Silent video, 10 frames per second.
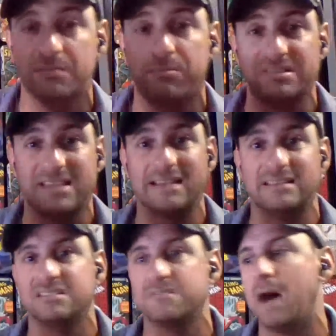
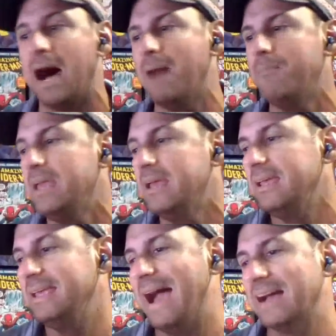protect his mom.
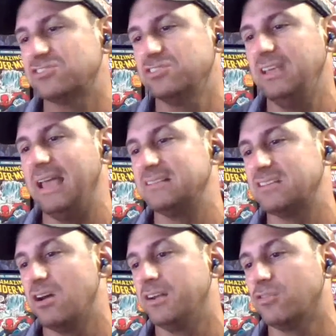He actually has
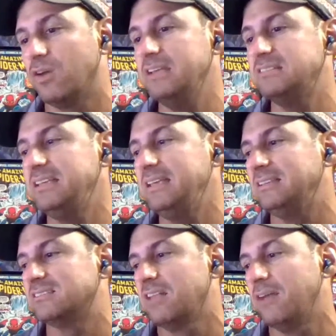gone crazy.
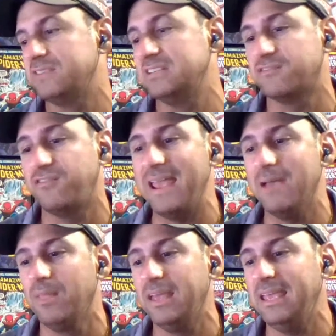He's left his
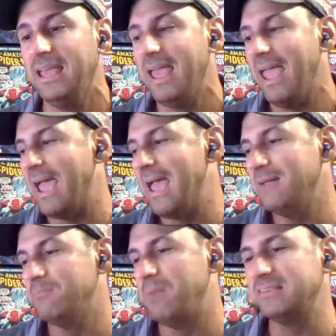family.
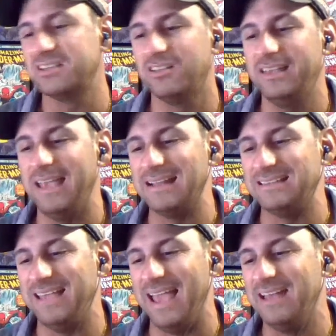And basically at
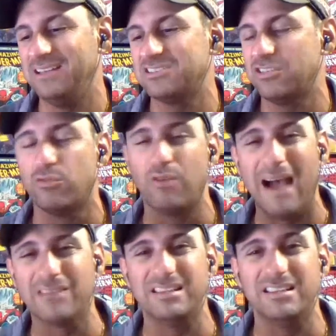the end,
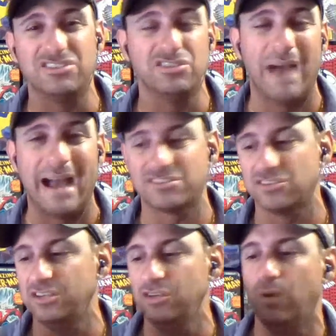throughout the issue,
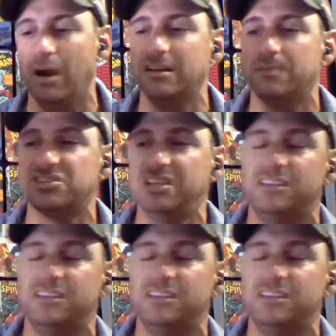actually, you wind up seeing